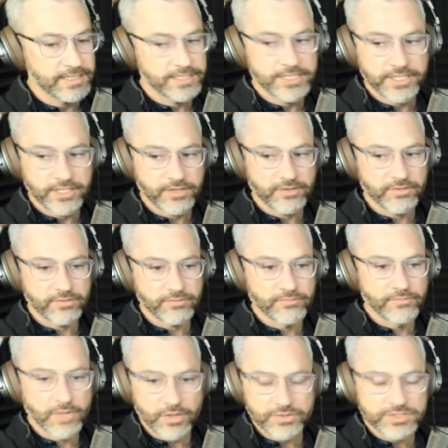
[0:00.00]

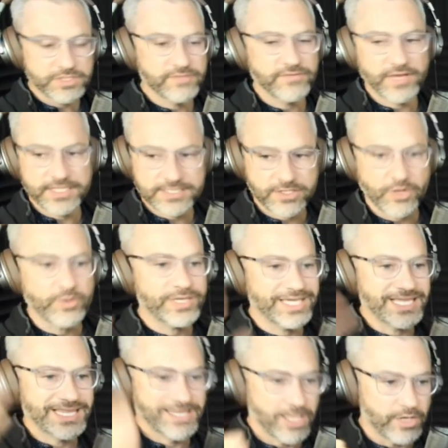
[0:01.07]
Most of us go
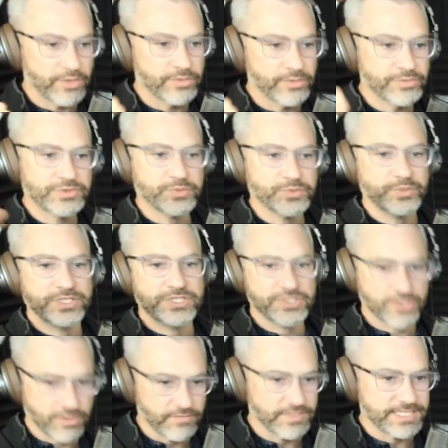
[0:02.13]
get loans. We
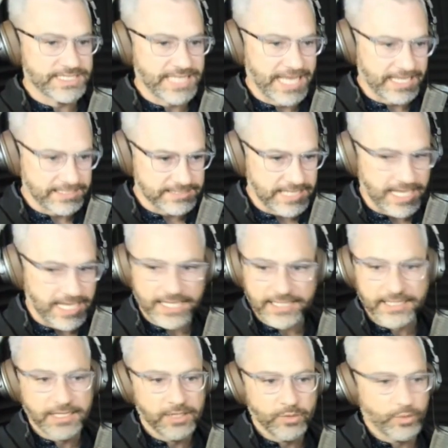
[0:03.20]
service that debt.
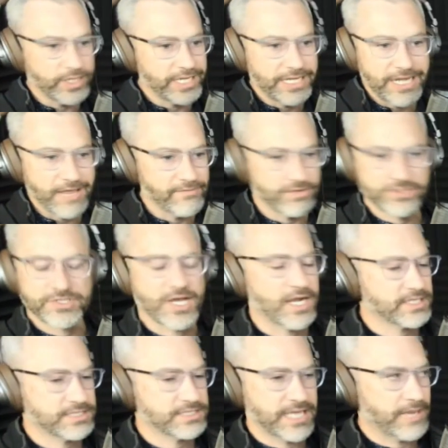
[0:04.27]
We never
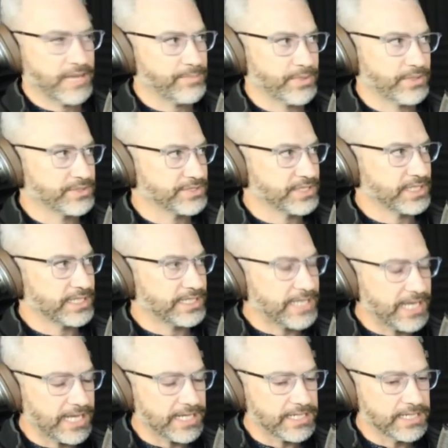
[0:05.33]
talk to that person
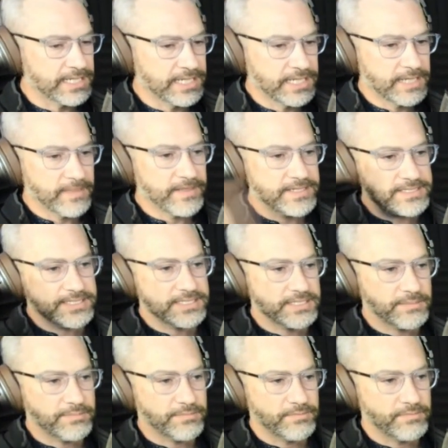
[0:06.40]
again. This is
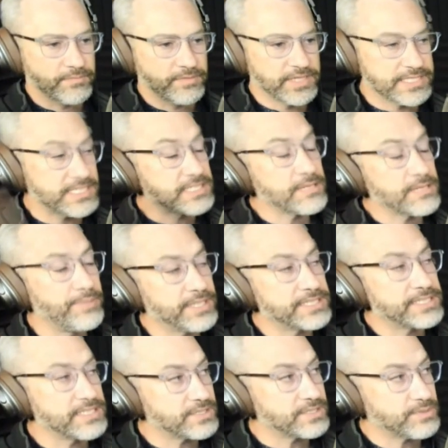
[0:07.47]
a
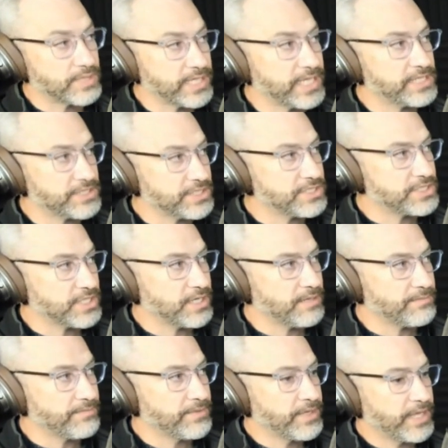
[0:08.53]
business
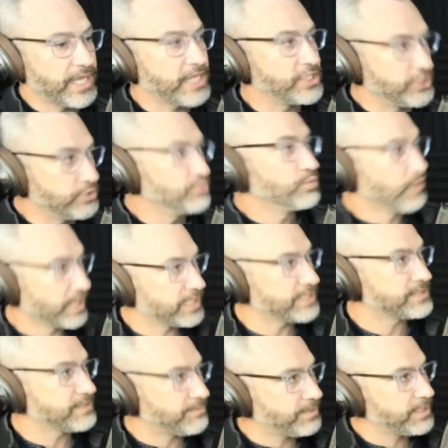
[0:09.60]
relationship, and you want
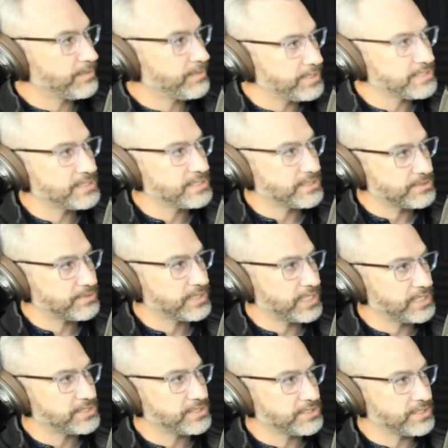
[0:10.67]
it to be a business
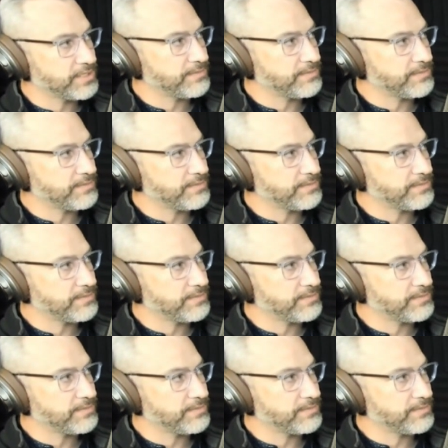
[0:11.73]
relationship.